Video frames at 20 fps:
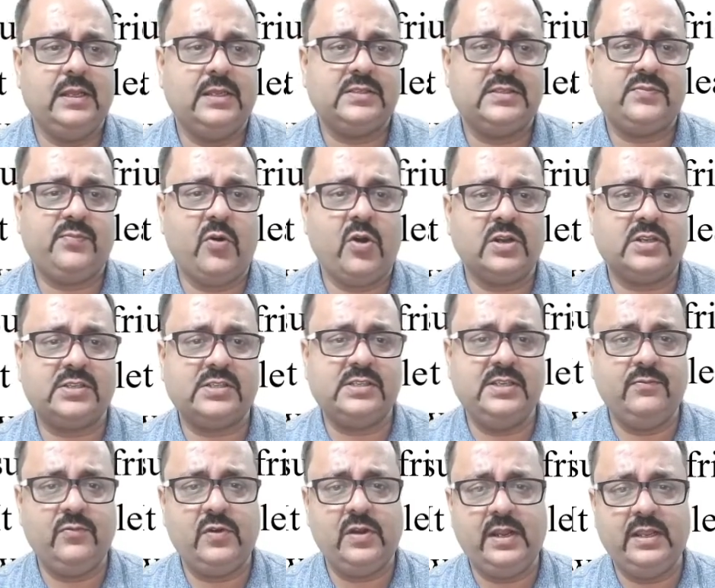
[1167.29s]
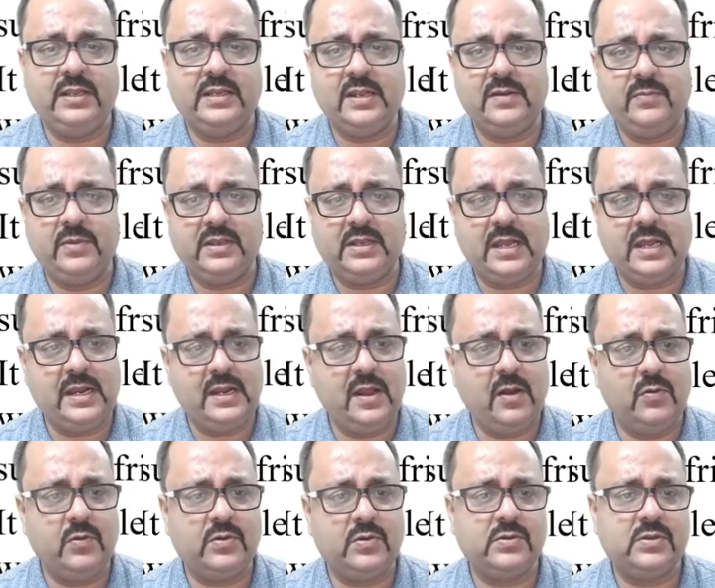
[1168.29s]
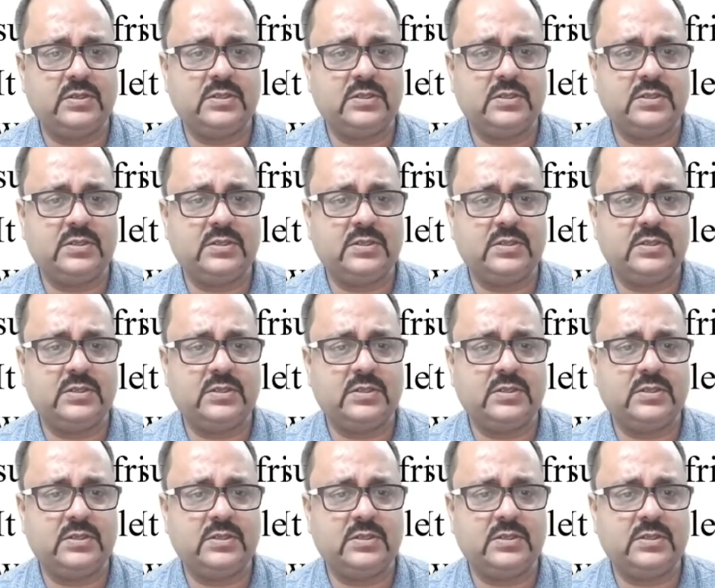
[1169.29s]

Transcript: Spot seam welding can be carried out.